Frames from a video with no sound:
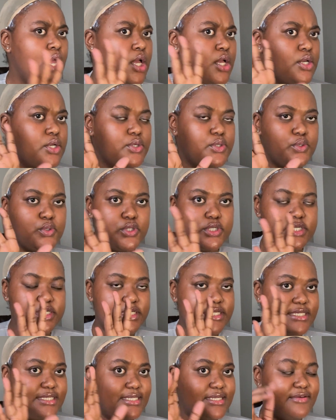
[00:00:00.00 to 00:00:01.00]

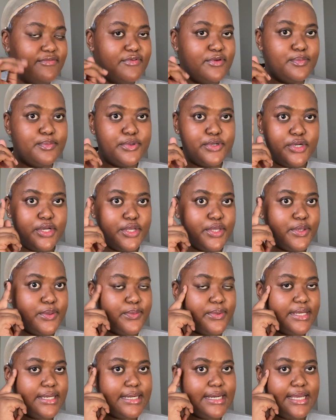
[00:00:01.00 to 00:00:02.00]
because if you put on your
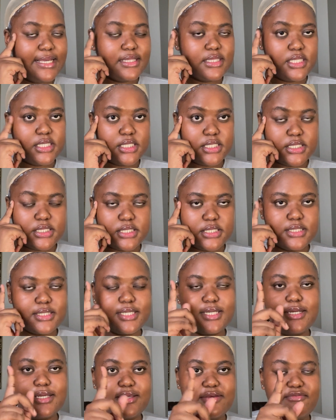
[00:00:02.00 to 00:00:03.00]
wig like this, it's
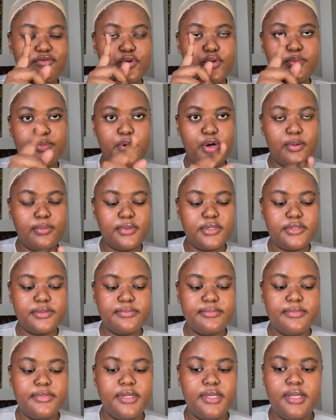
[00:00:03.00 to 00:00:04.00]
gonna give you a
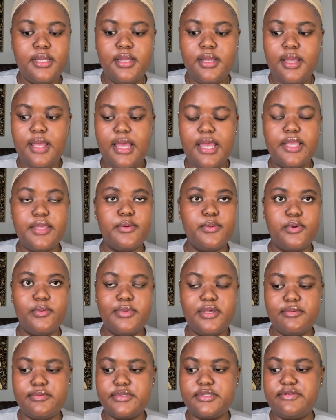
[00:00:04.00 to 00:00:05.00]
problem and you won't be
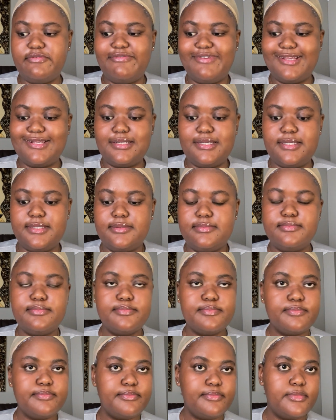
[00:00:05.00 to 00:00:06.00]
able to fix it.
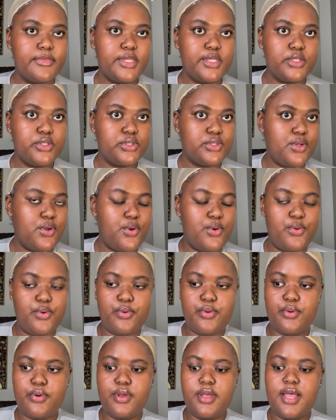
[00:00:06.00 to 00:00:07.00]
So
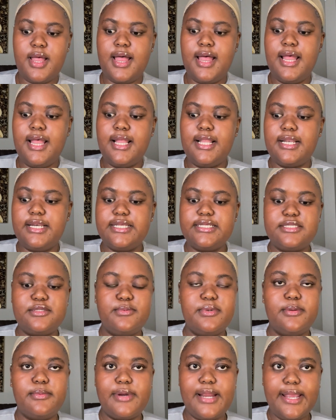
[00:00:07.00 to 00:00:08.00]
let's do
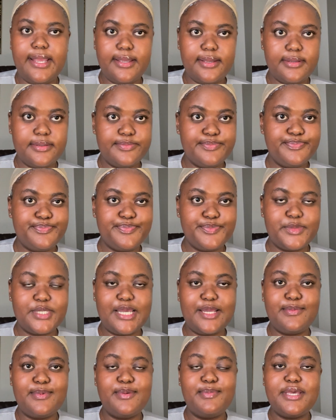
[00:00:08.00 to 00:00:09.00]
it right.
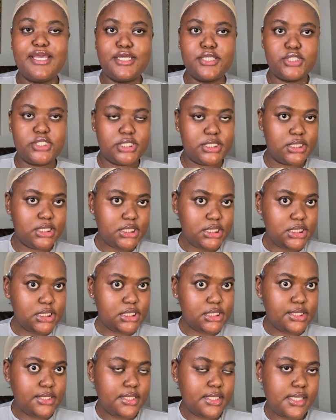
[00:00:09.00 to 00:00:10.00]
Gotta be
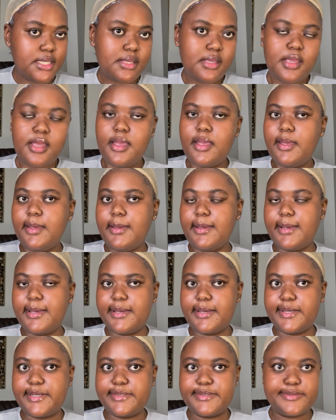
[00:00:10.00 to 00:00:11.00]
patient,
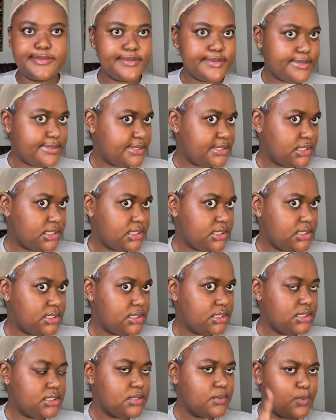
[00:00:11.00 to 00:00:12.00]
and
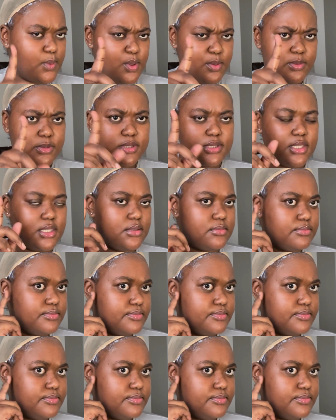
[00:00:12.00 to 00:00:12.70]
we're almost there.